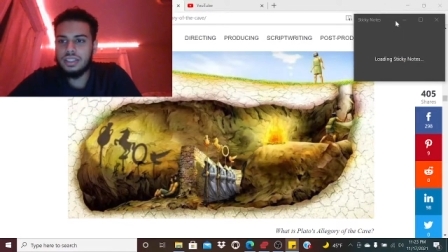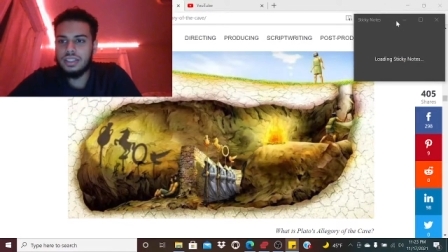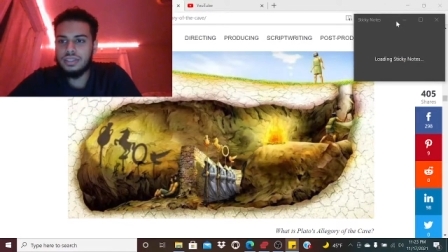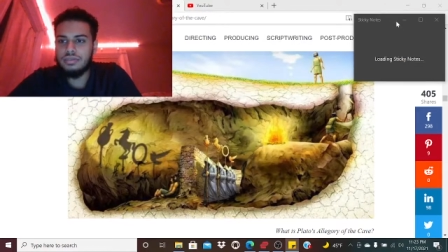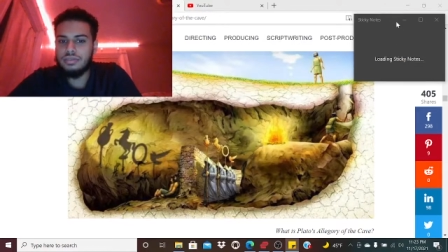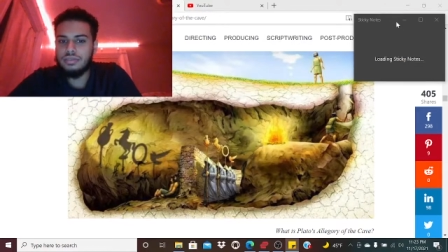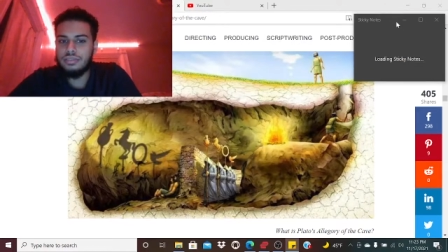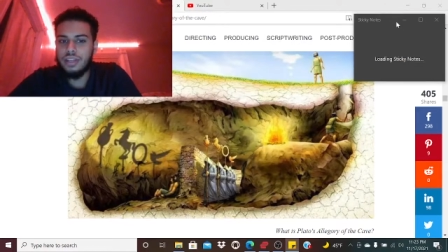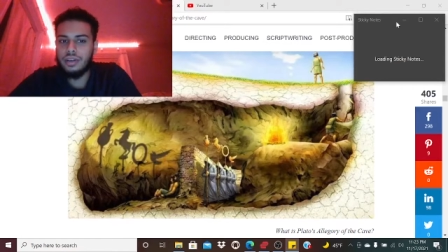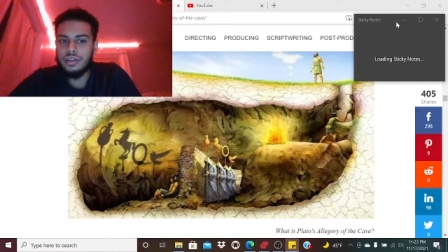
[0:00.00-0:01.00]
it's
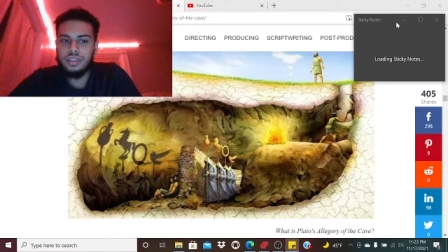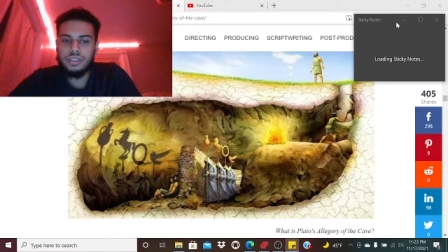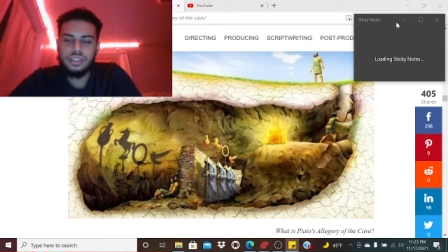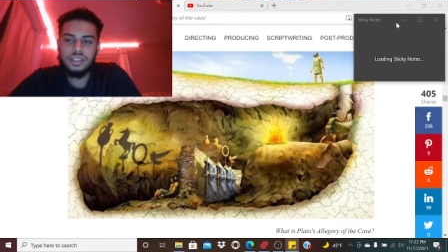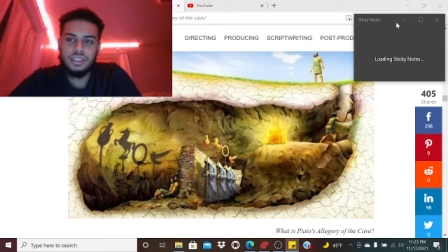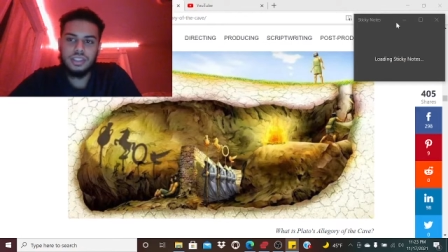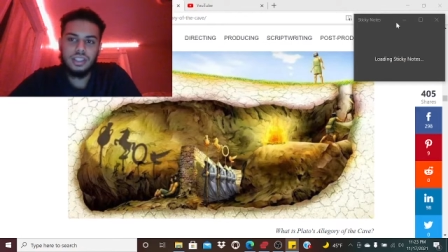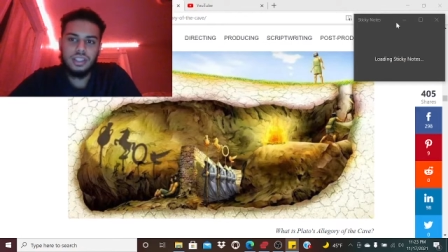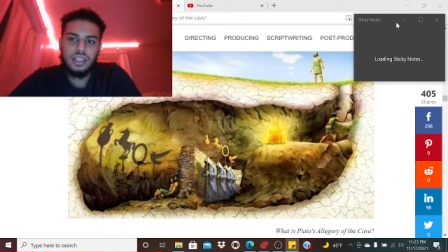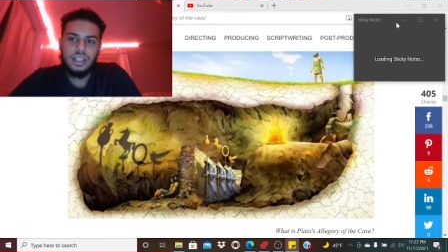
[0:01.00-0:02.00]
very interesting
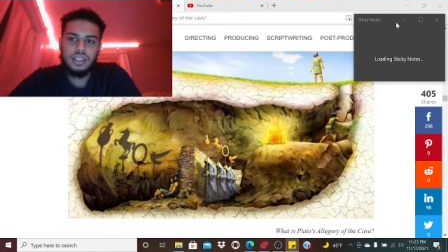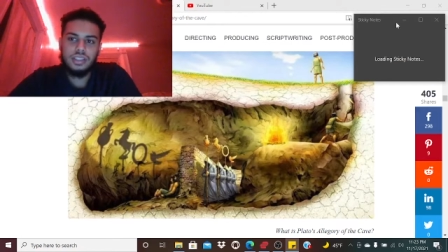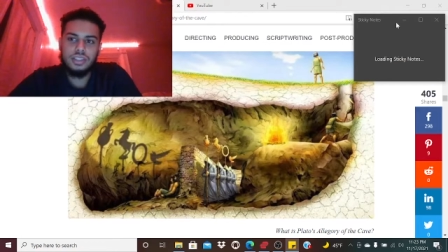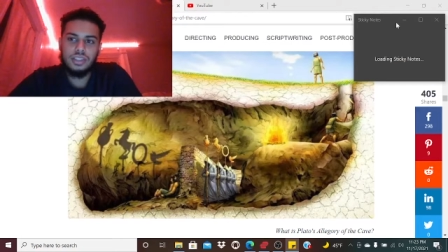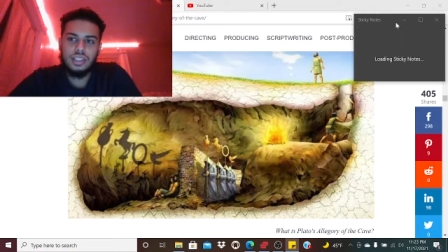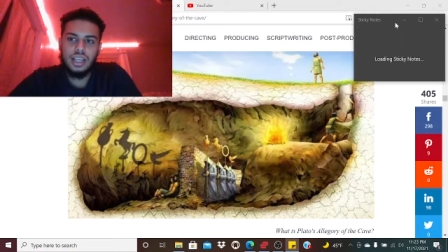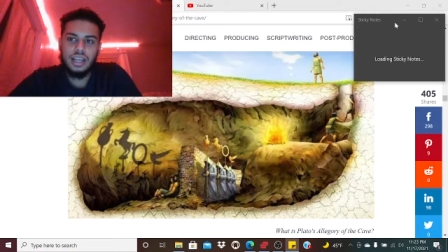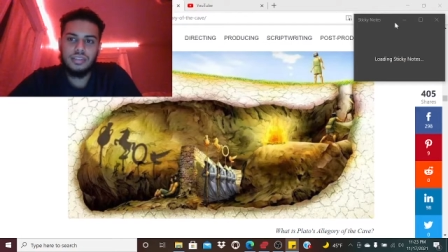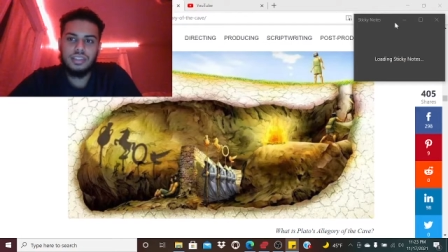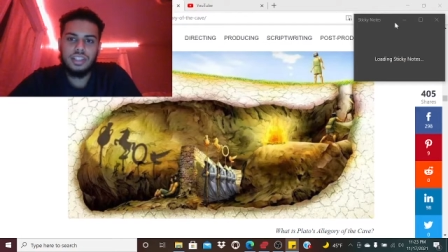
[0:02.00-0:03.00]
to
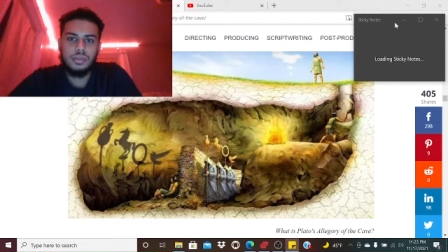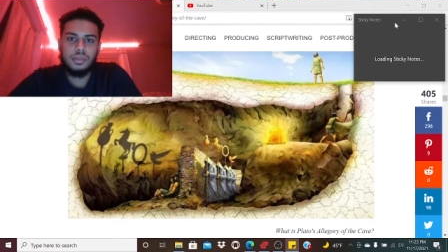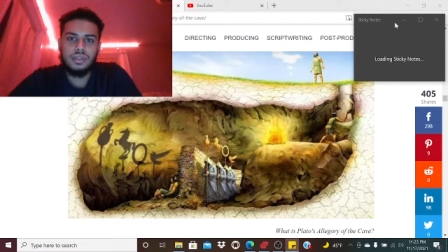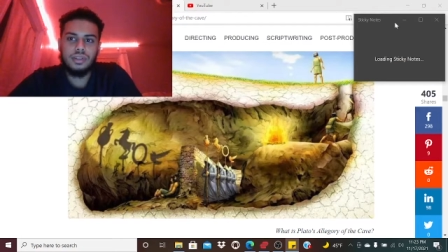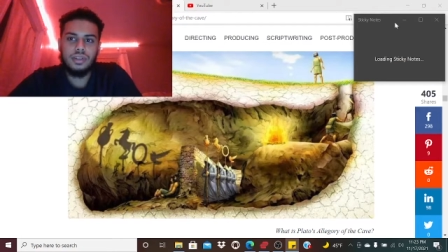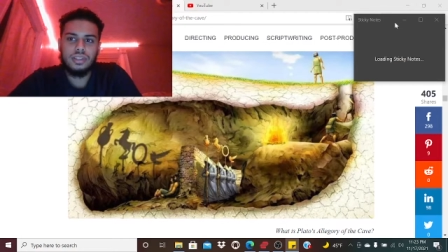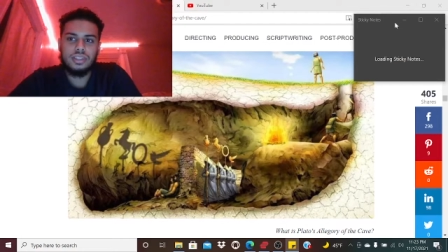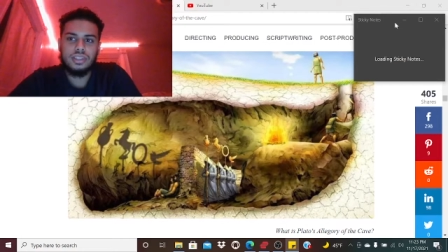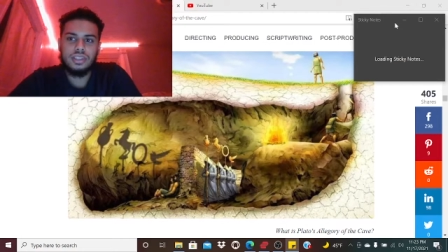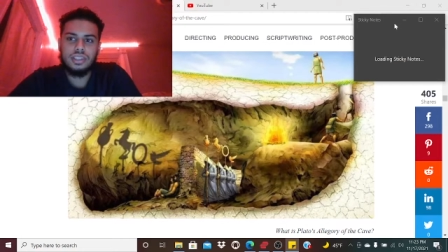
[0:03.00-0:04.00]
dive deeper
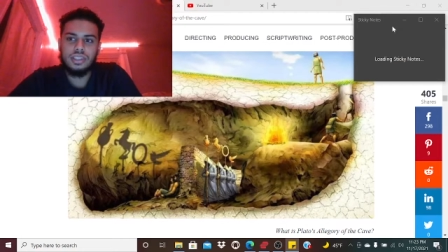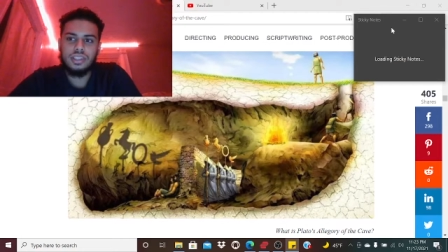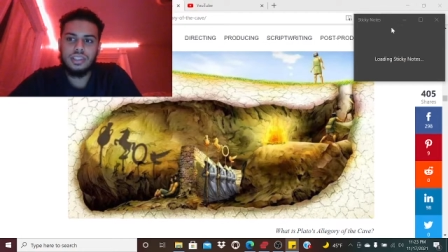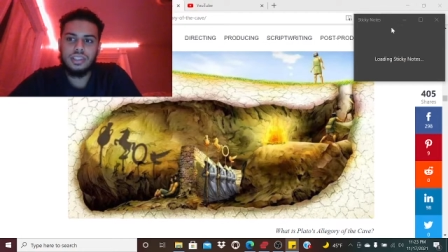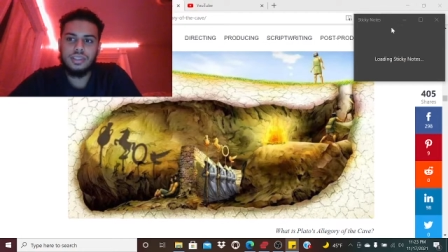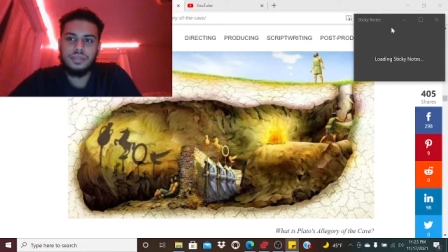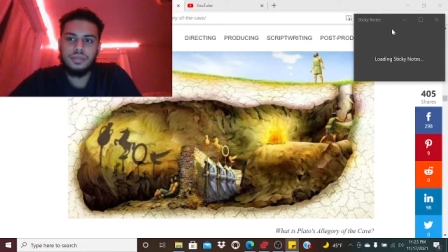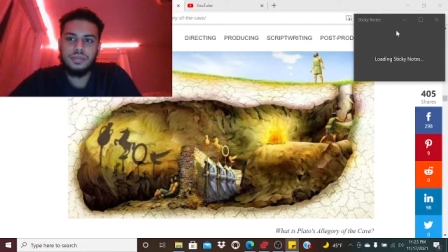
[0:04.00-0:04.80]
onto this um